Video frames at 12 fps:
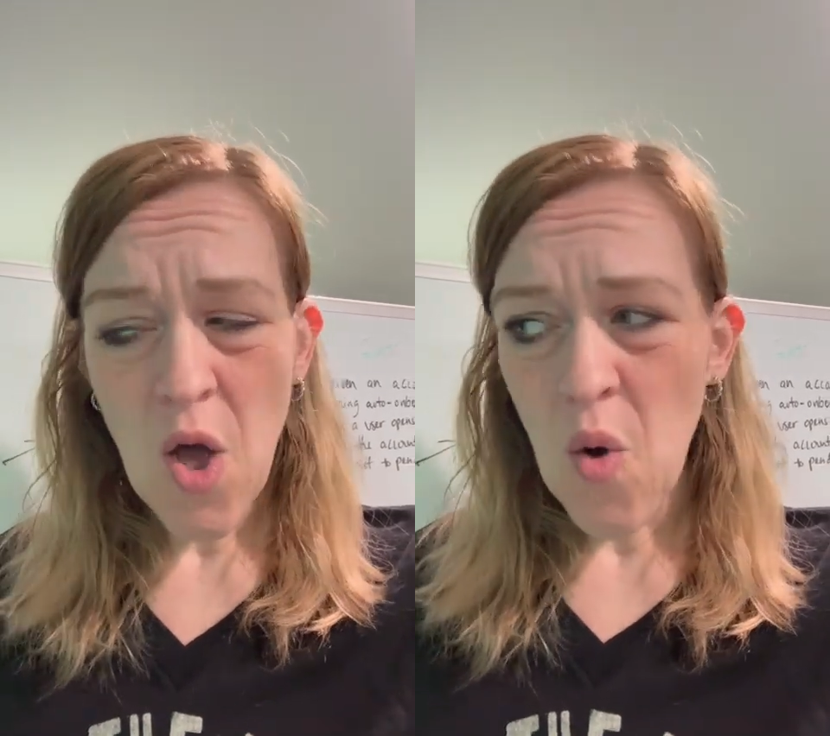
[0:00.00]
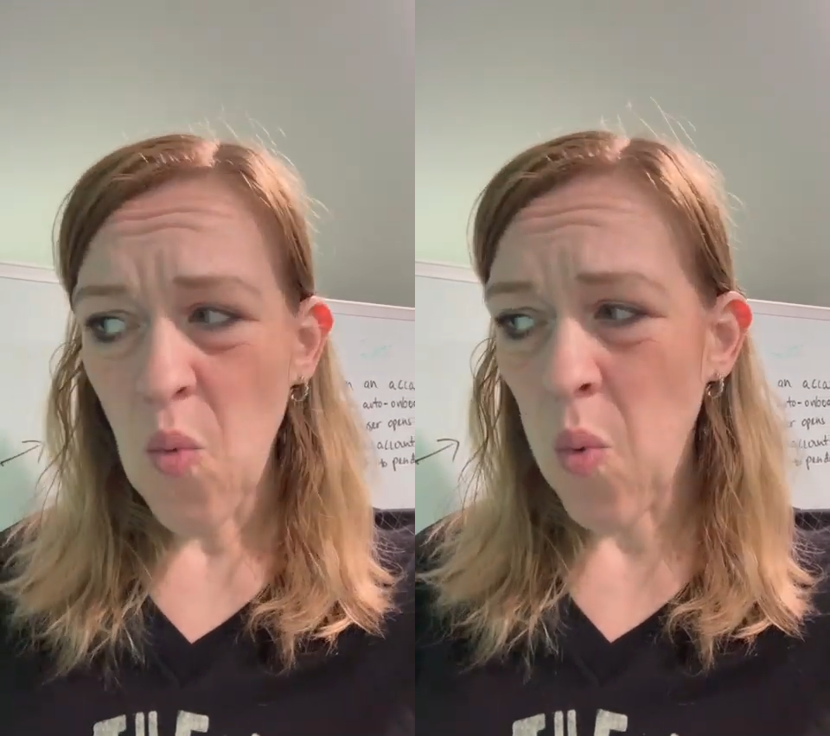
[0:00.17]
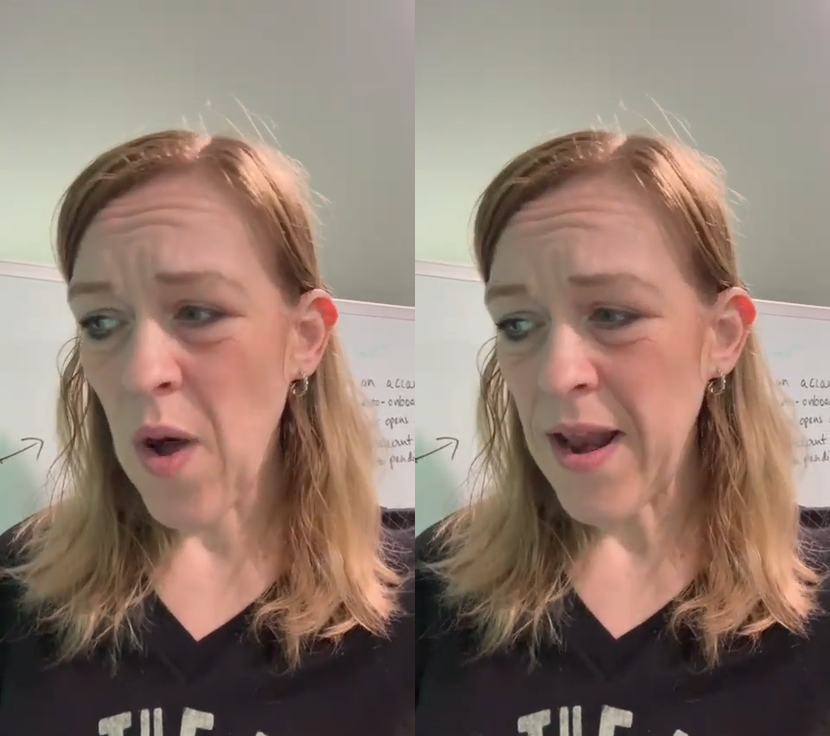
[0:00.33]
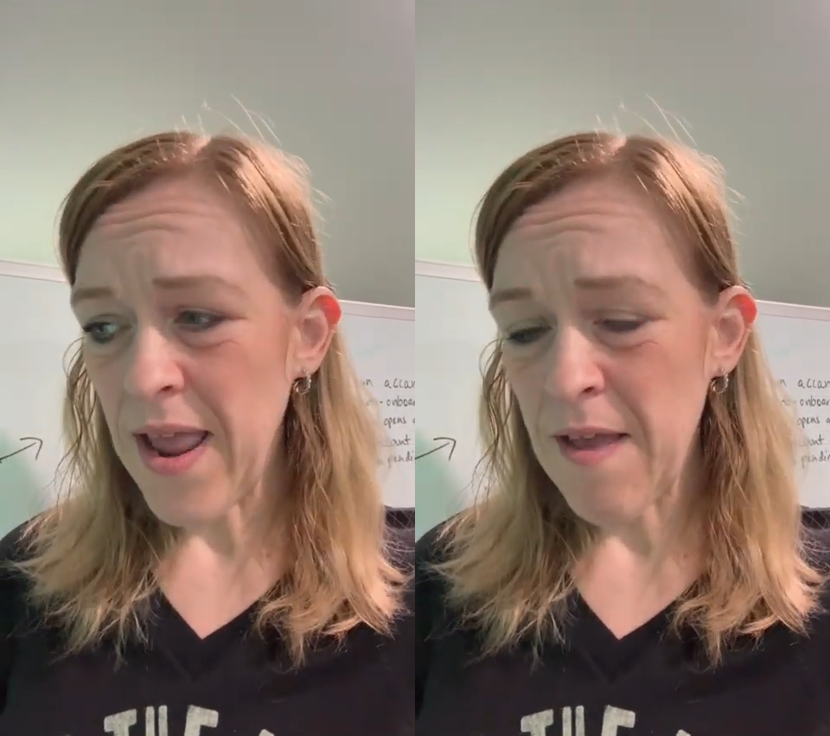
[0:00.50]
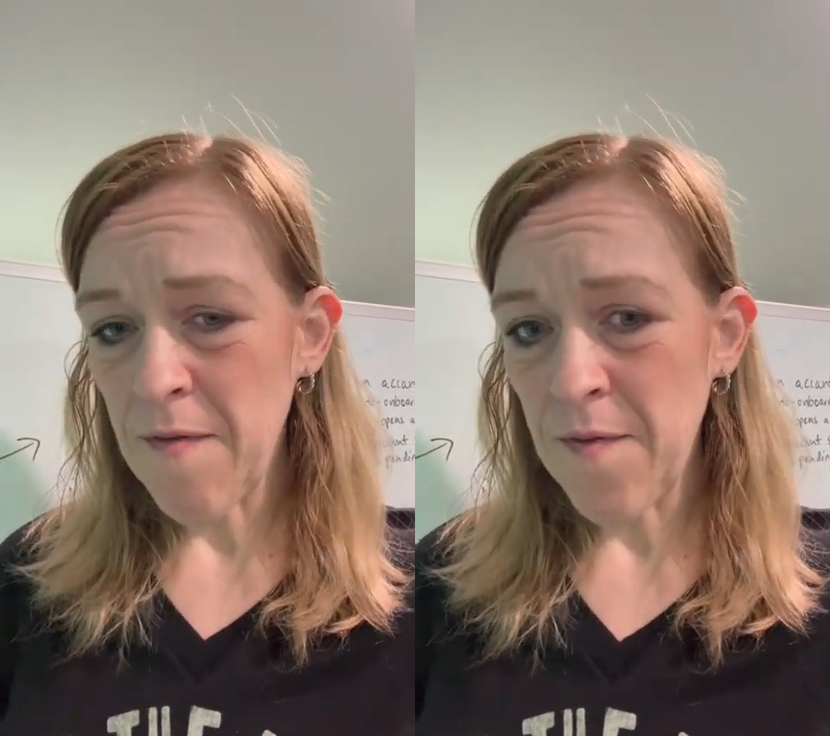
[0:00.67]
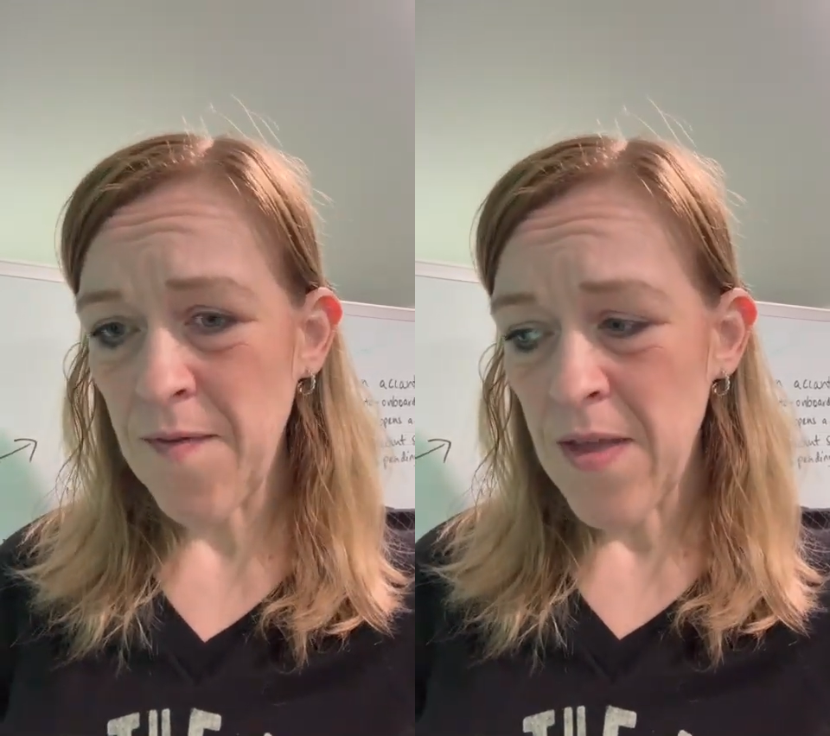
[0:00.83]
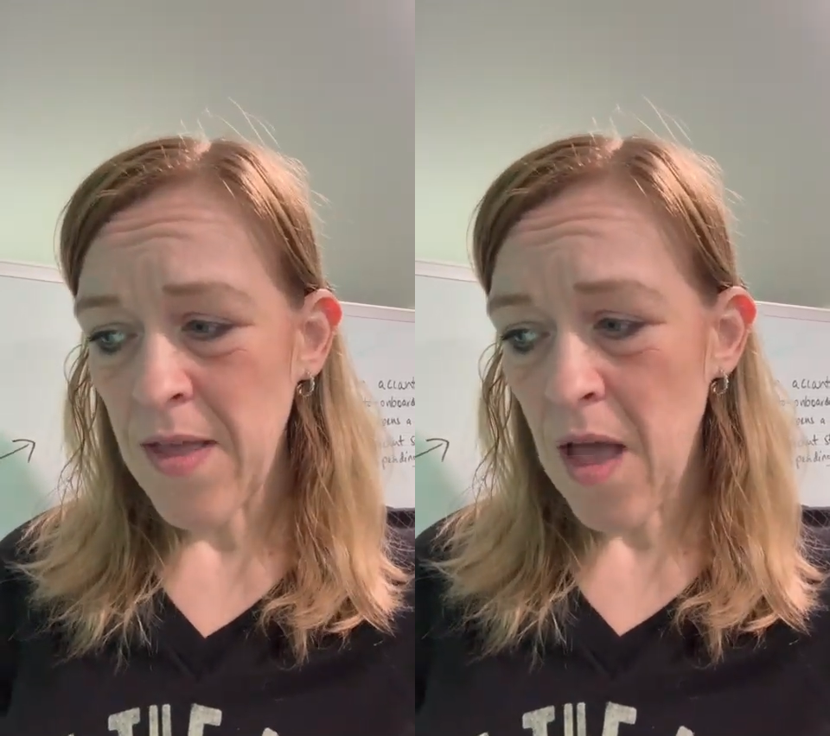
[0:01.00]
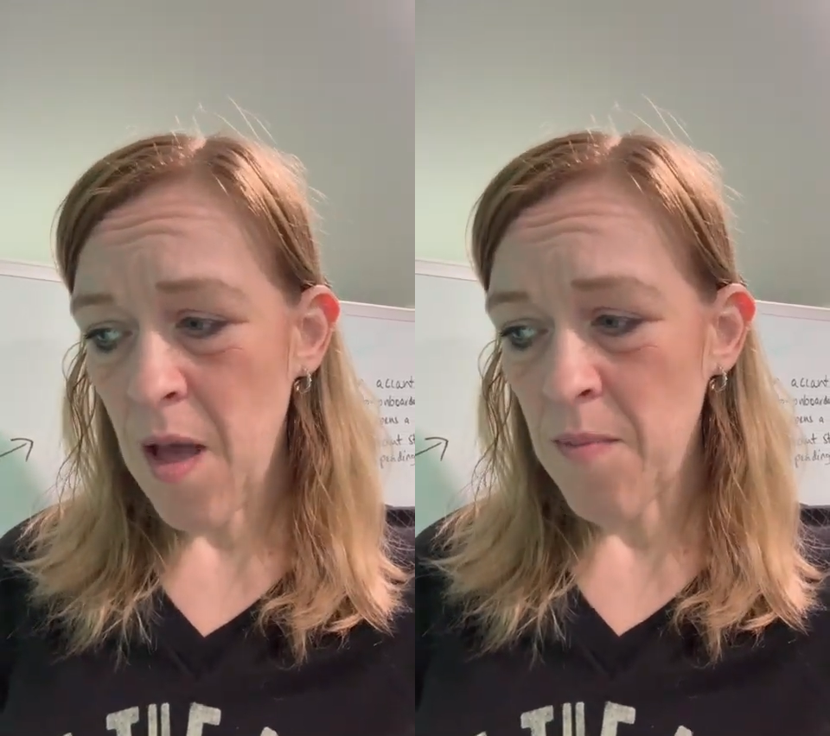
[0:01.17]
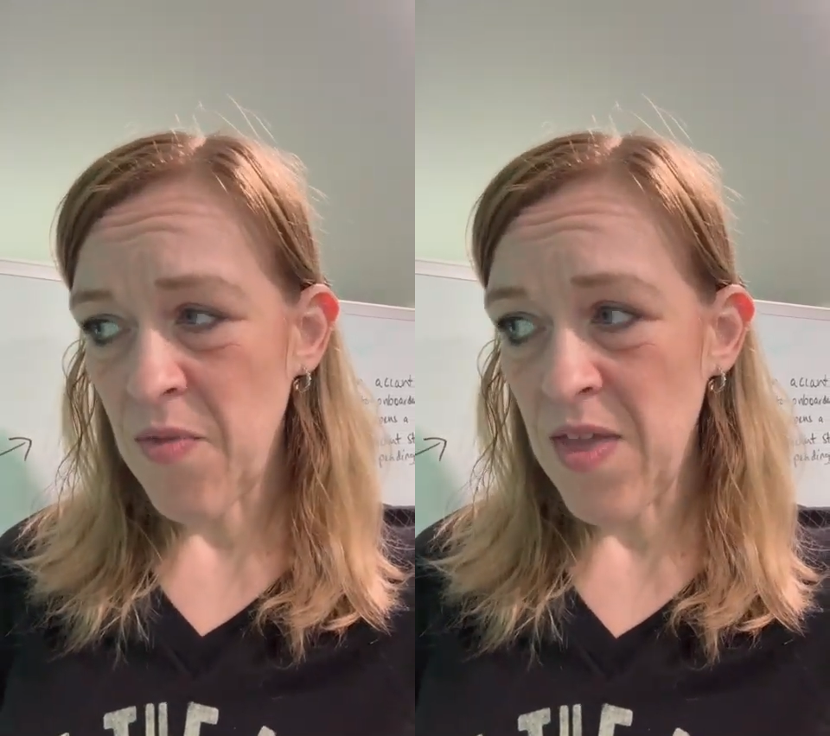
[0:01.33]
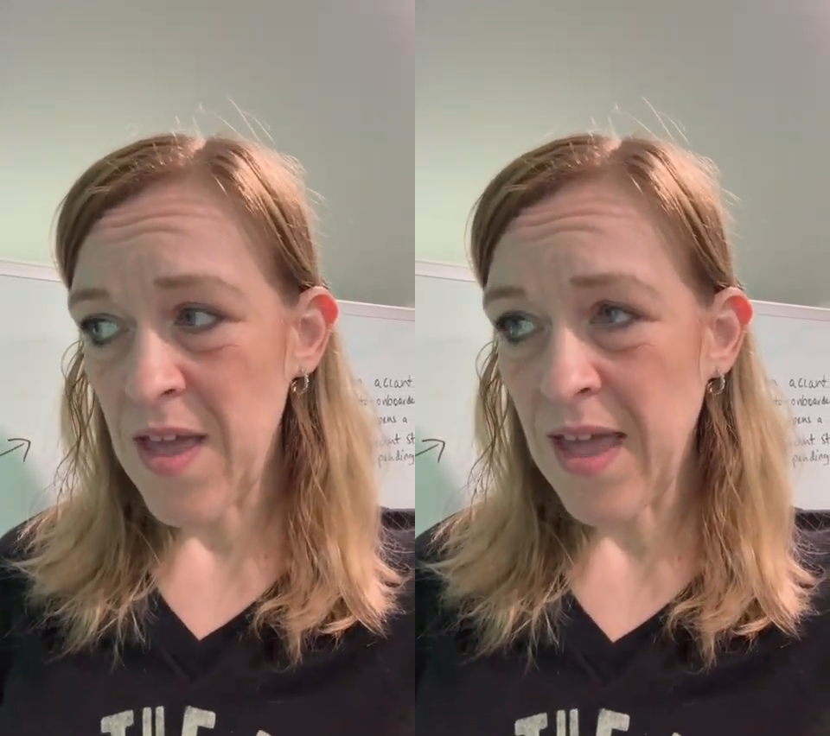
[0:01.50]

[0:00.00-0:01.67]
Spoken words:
What if the